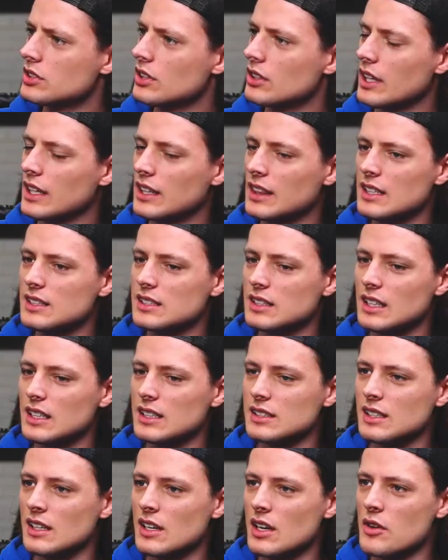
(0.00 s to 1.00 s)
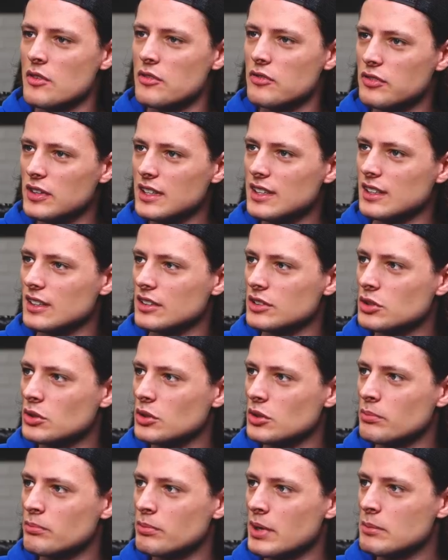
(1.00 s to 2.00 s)
So like these figures
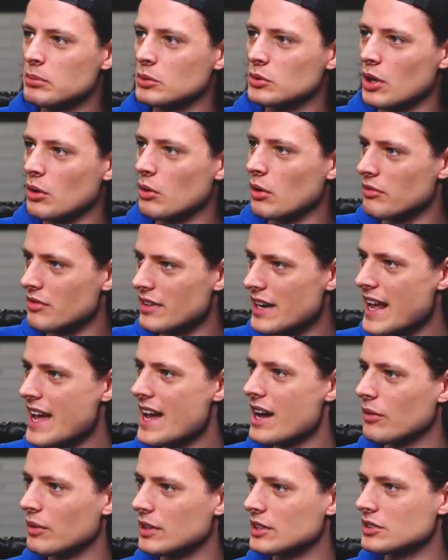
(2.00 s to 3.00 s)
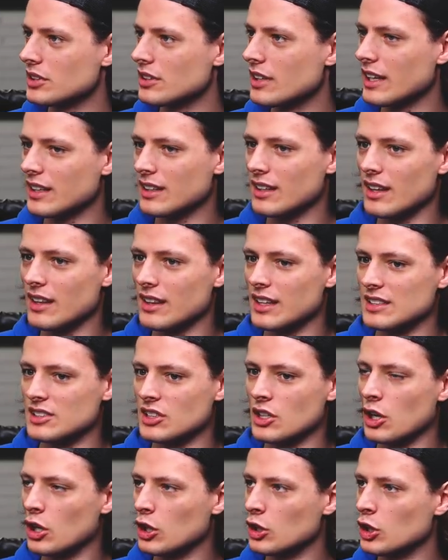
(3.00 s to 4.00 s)
who people know of now as like these
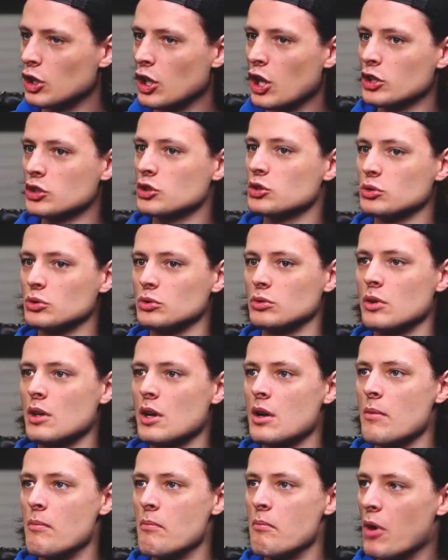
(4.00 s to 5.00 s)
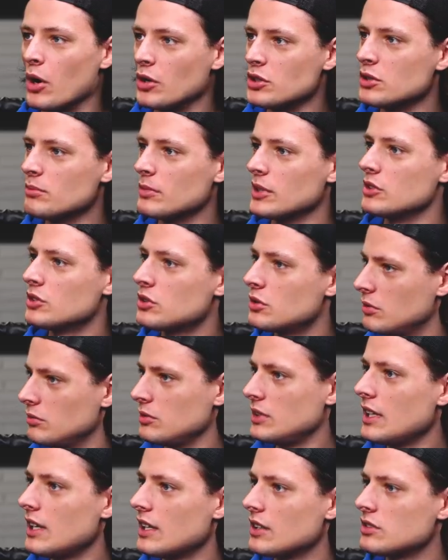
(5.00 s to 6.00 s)
colossal monuments to
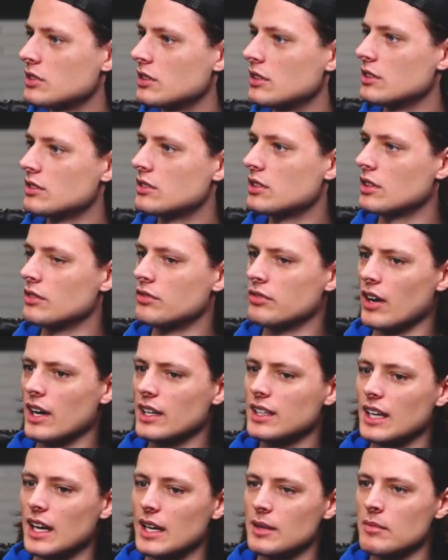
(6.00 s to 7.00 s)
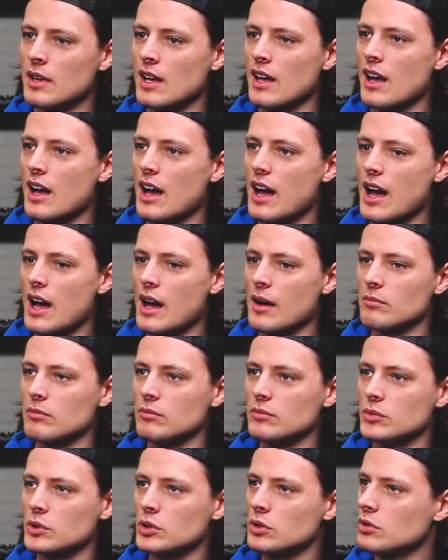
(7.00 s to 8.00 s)
the fight game.
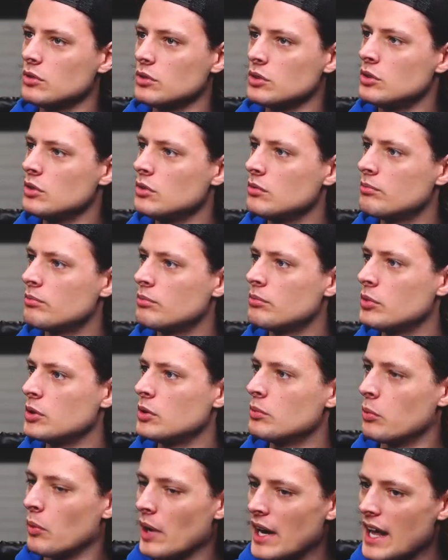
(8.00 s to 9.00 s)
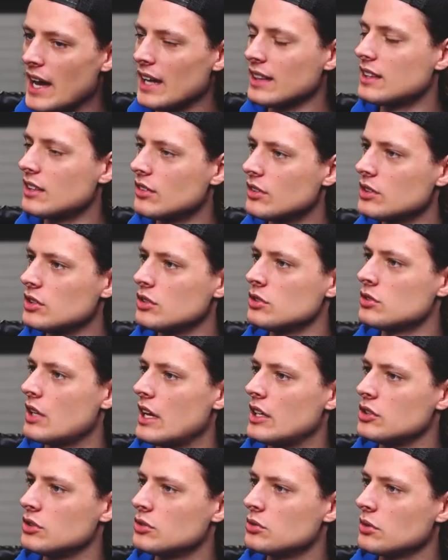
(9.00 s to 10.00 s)
You went out there
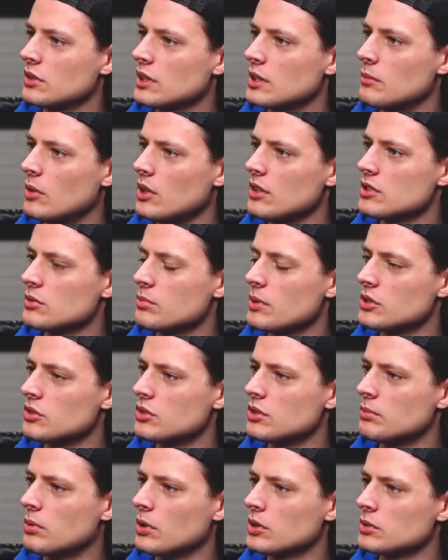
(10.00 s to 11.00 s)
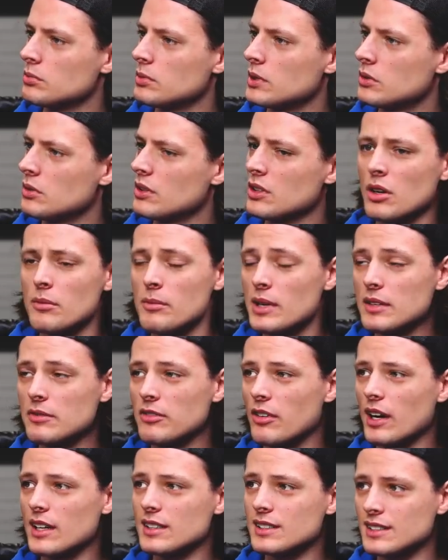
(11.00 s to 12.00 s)
and you took them on as best as you possibly could. Not many
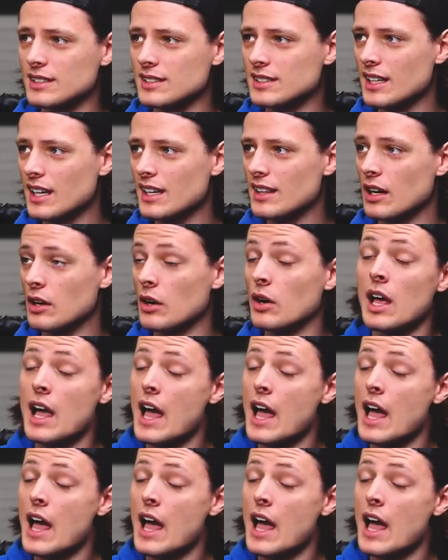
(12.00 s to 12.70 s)
fighters can say that.